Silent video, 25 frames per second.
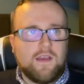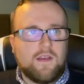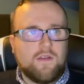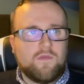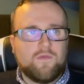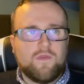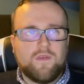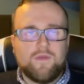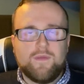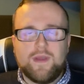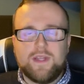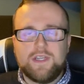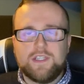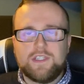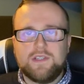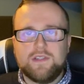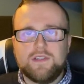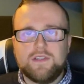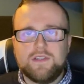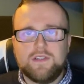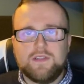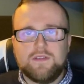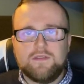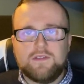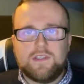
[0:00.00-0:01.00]
we
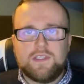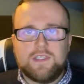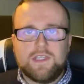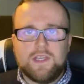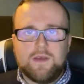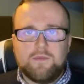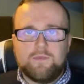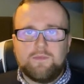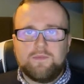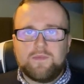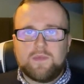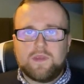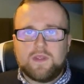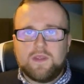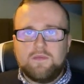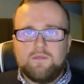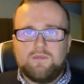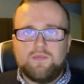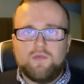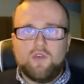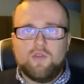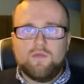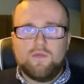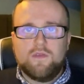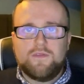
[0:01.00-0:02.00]
mentioned that
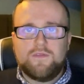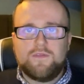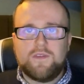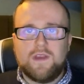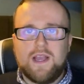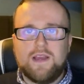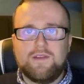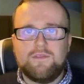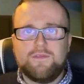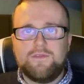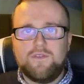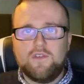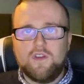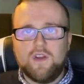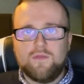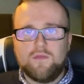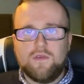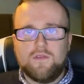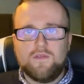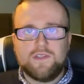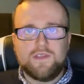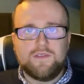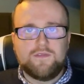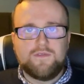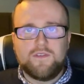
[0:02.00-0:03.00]
Bournemouth and Fulham
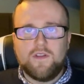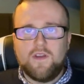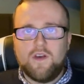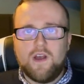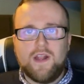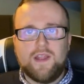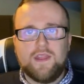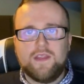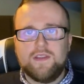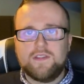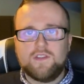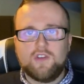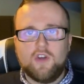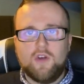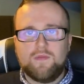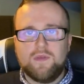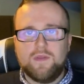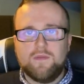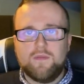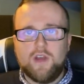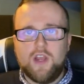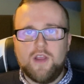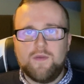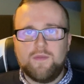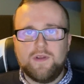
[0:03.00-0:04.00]
obviously flying at the top at the
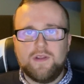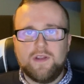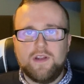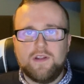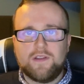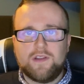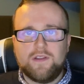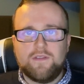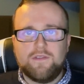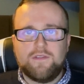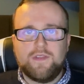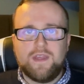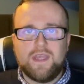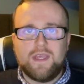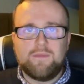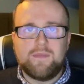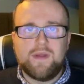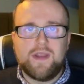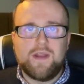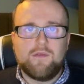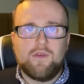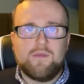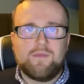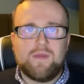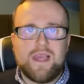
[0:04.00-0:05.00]
moment, and I don't think
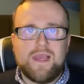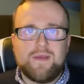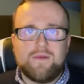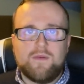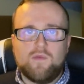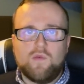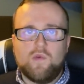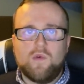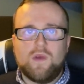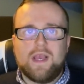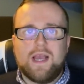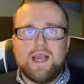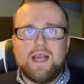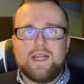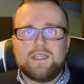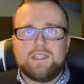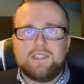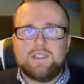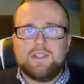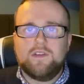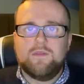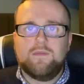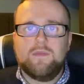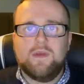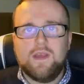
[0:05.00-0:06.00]
many people will catch
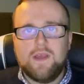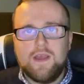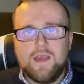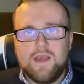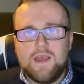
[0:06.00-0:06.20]
them.